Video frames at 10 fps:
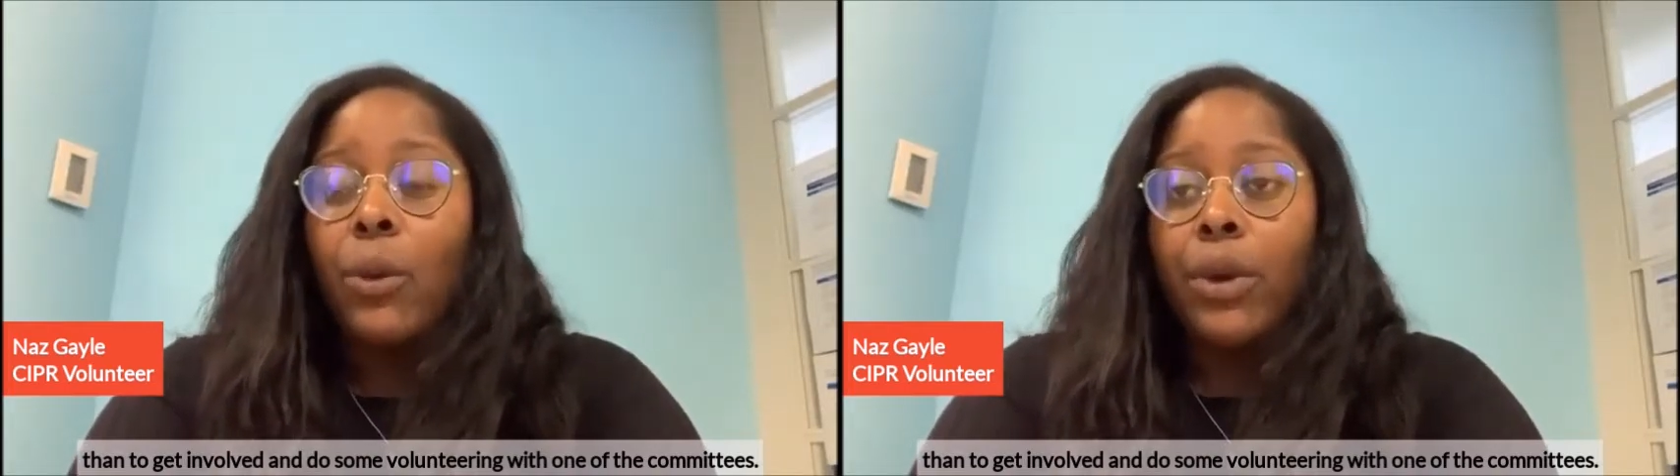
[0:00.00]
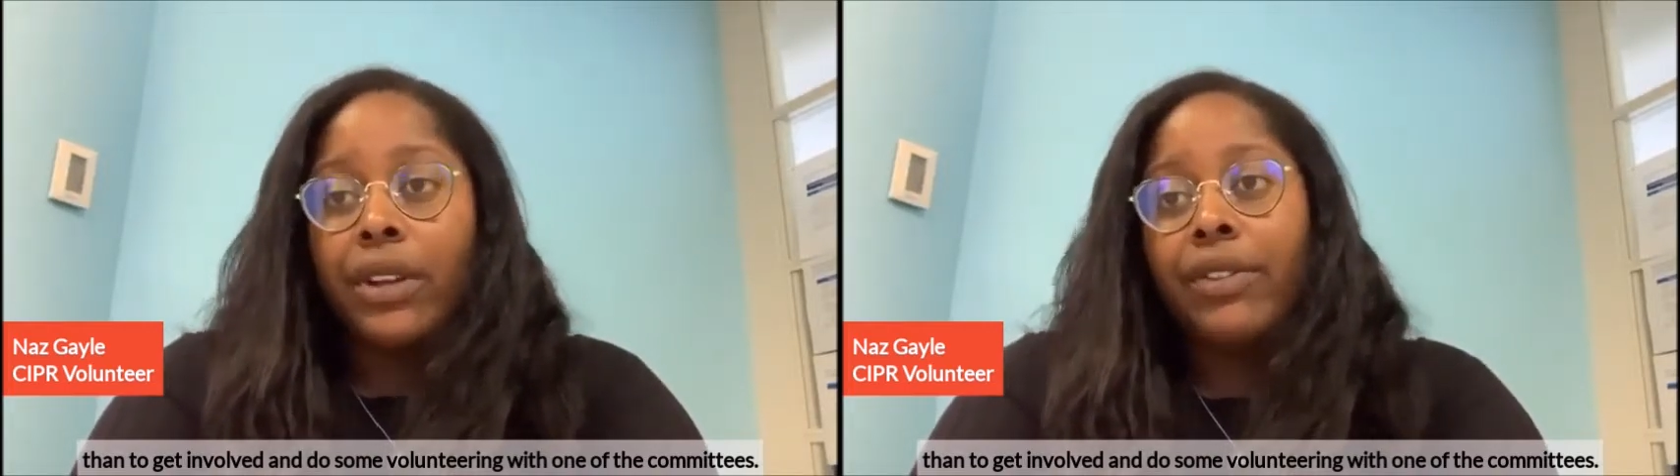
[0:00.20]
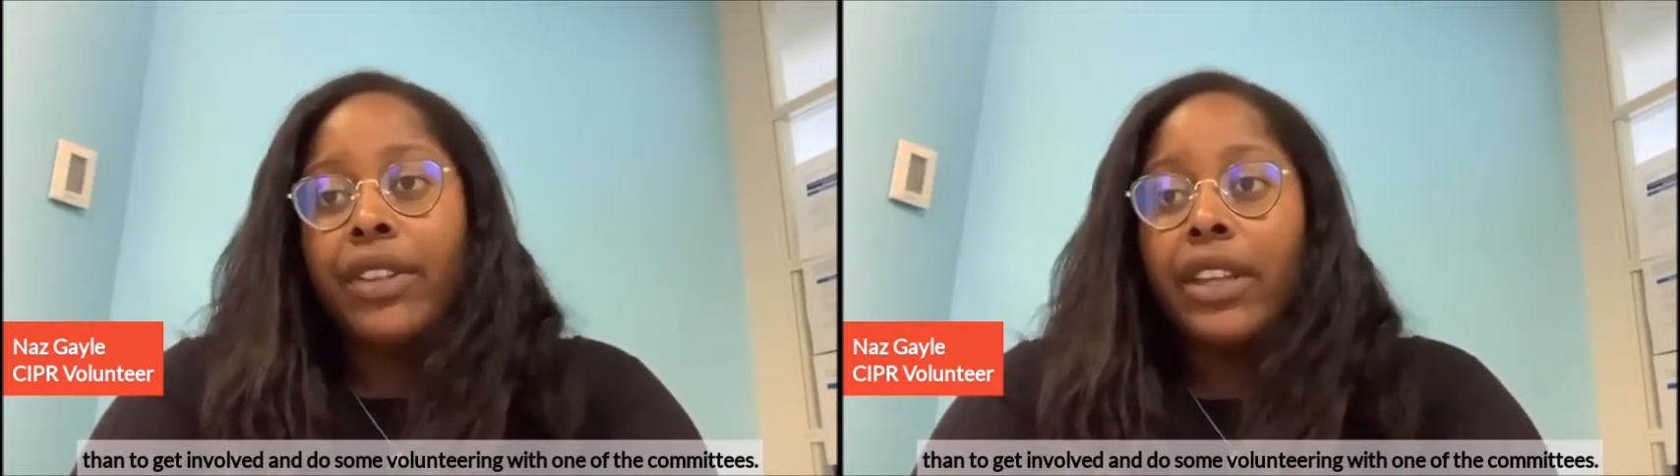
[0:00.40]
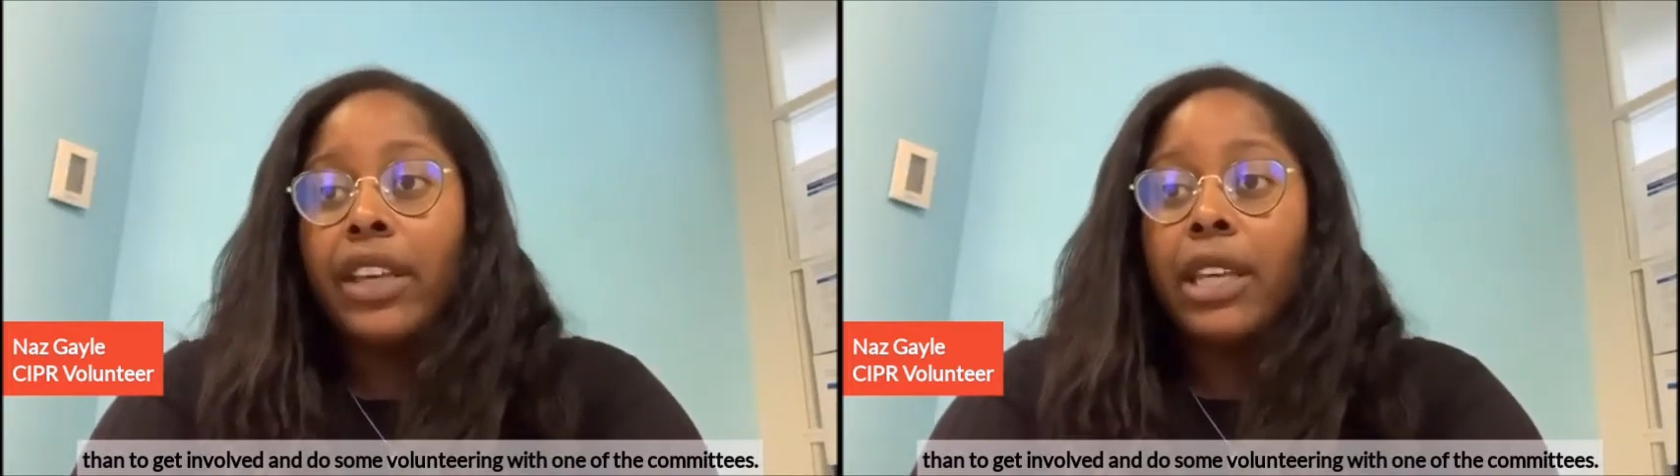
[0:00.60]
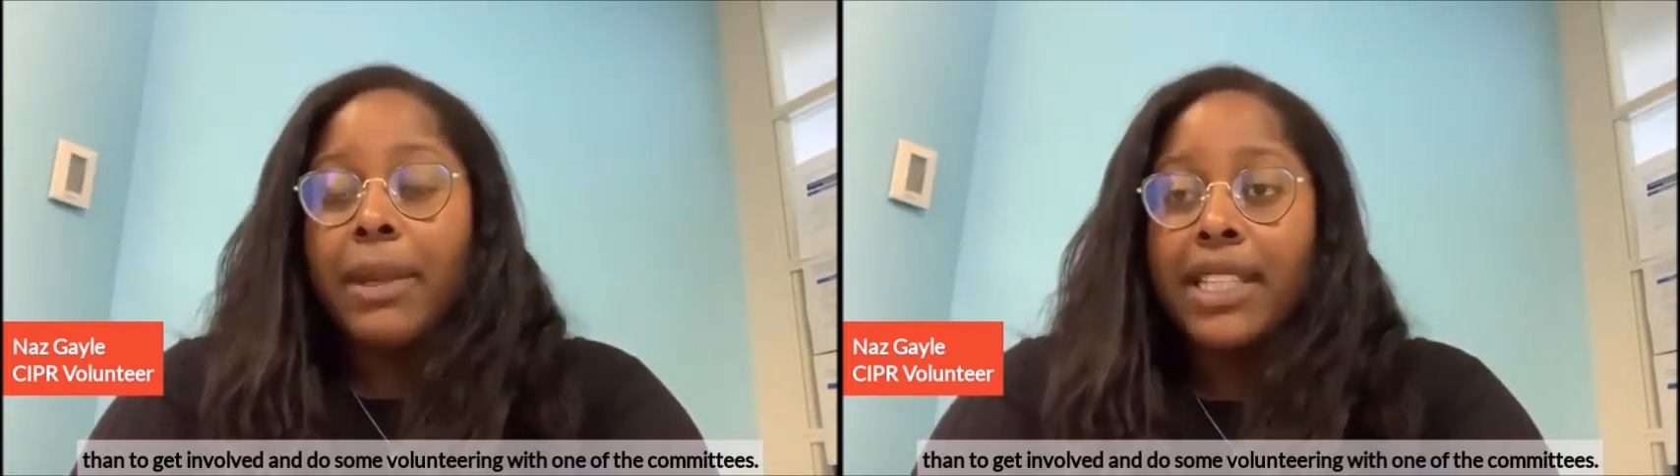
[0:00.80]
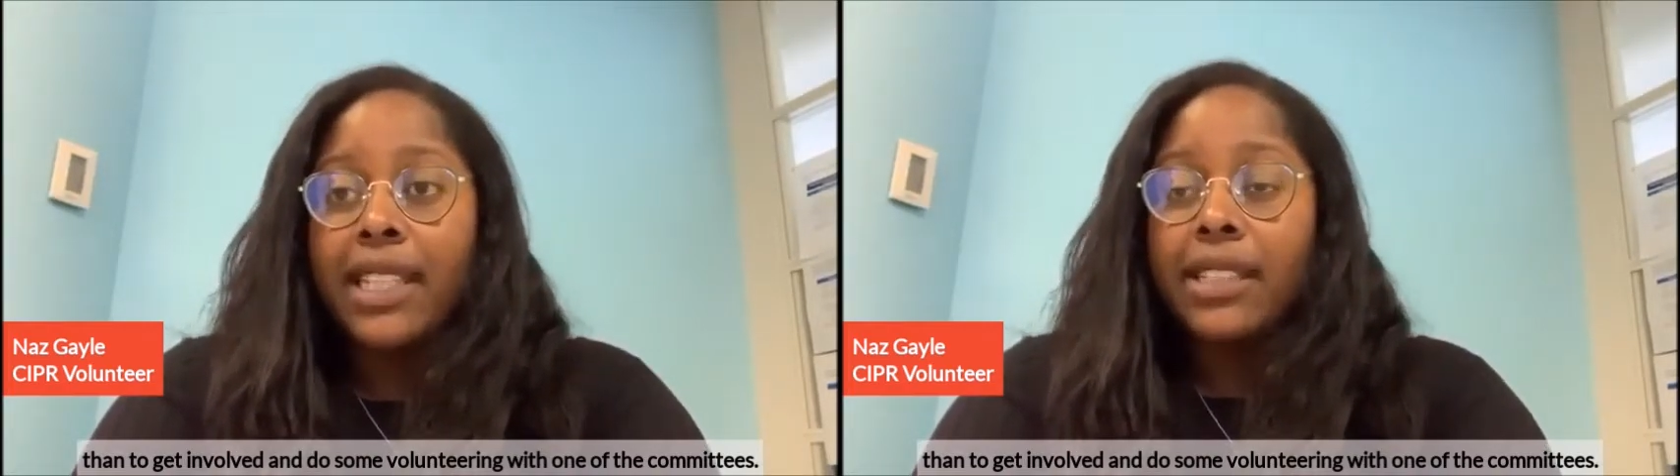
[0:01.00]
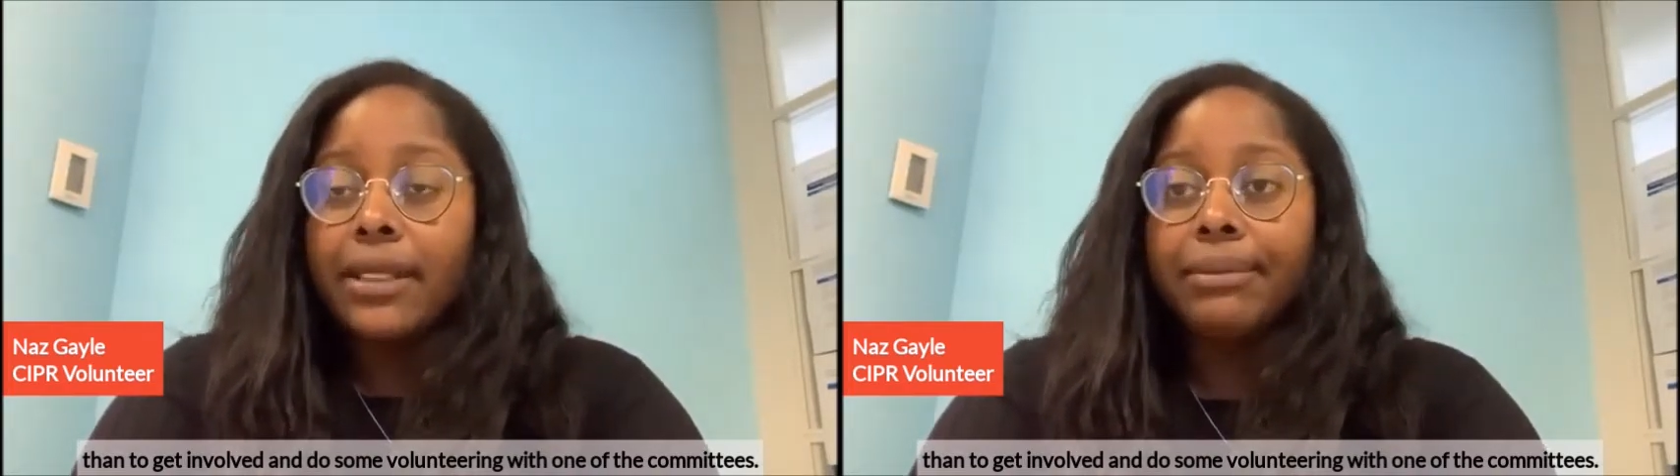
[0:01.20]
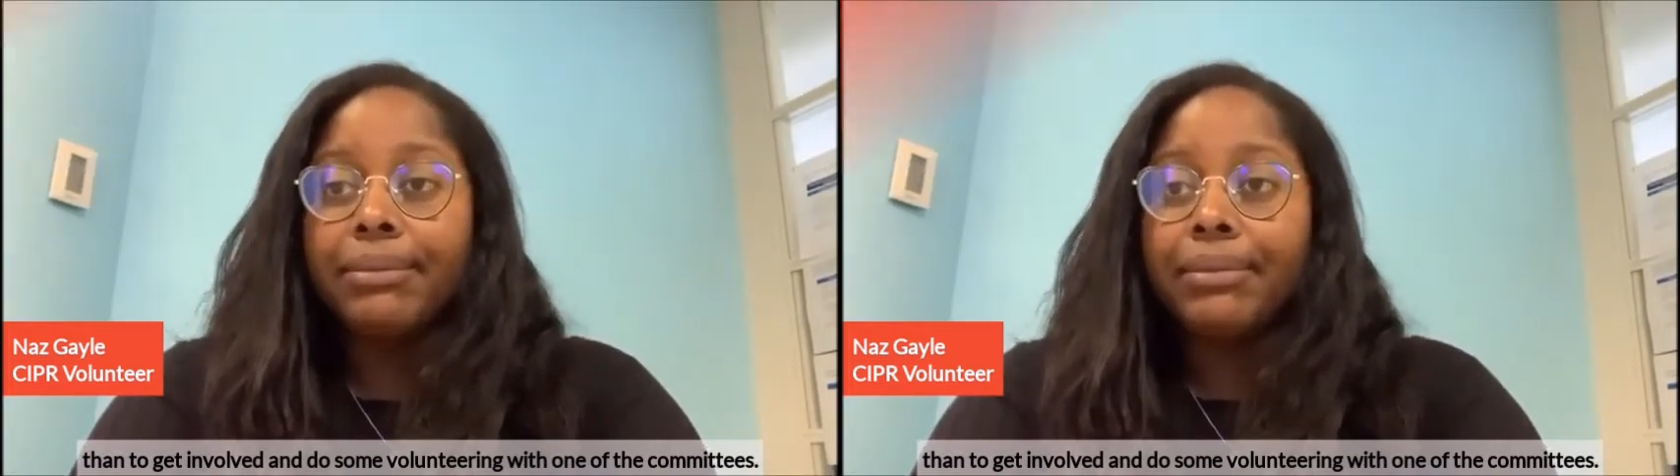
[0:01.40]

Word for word: one of the committees.